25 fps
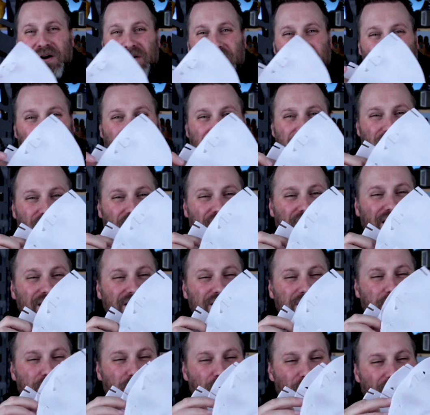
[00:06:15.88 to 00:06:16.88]
while
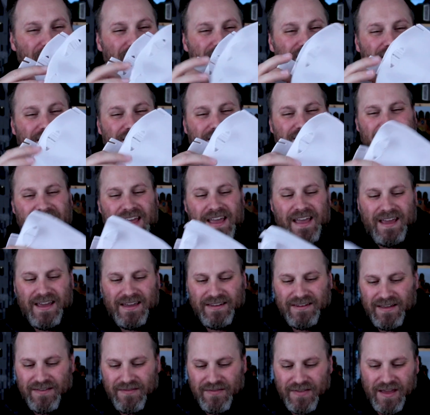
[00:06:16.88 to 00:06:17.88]
trying to print this,
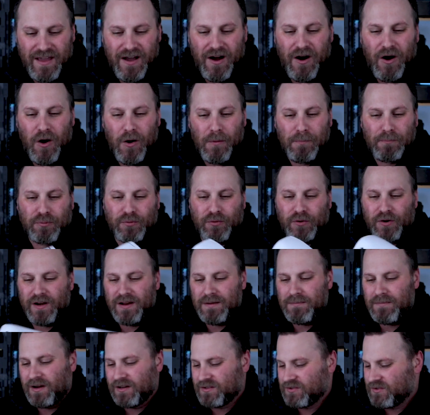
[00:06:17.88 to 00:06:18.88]
and they all
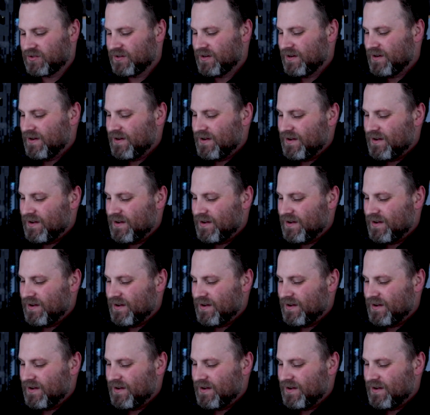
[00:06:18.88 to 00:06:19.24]
pretty much